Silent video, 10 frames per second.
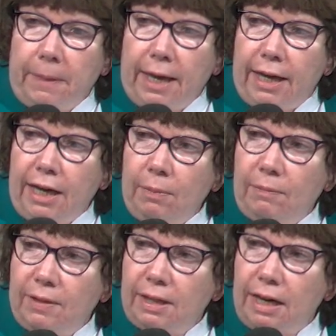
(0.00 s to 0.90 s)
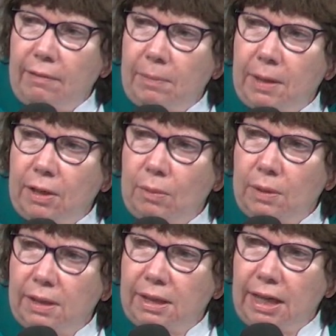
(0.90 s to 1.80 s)
And he would visit everybody who
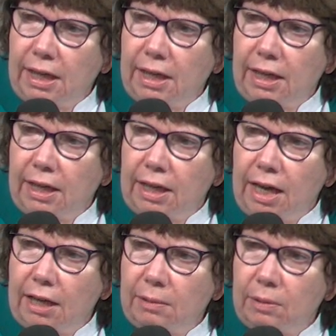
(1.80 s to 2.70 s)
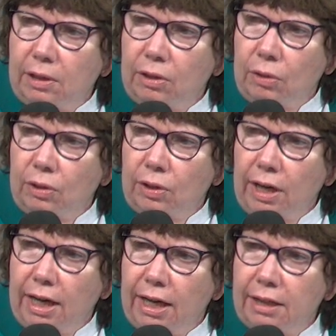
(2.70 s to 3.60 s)
was sick in the hospital. He'd hold their
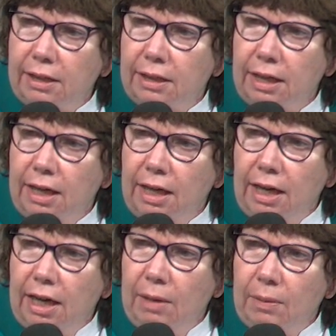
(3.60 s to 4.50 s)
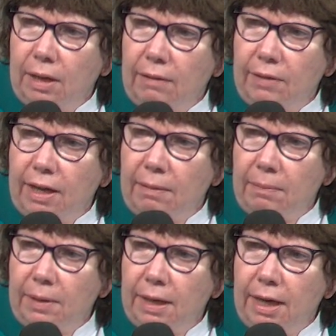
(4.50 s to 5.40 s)
hands. He would love
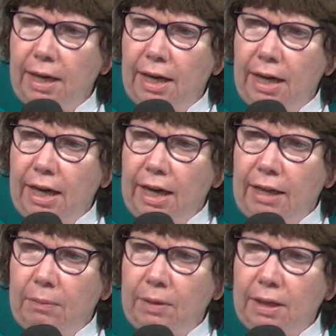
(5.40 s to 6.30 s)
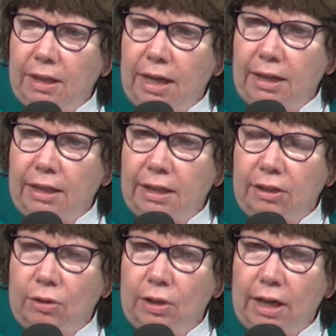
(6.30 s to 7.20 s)
them. And then when they died, they'd say,
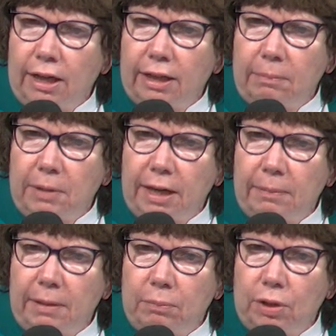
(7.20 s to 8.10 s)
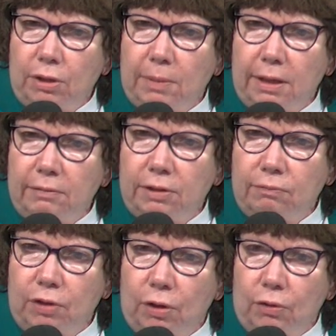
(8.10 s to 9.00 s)
Do not let that black man preach my
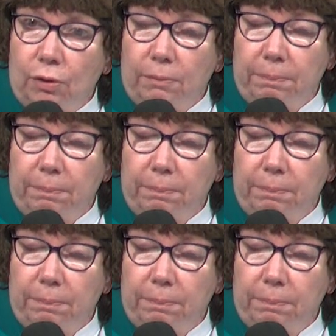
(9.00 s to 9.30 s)
funeral.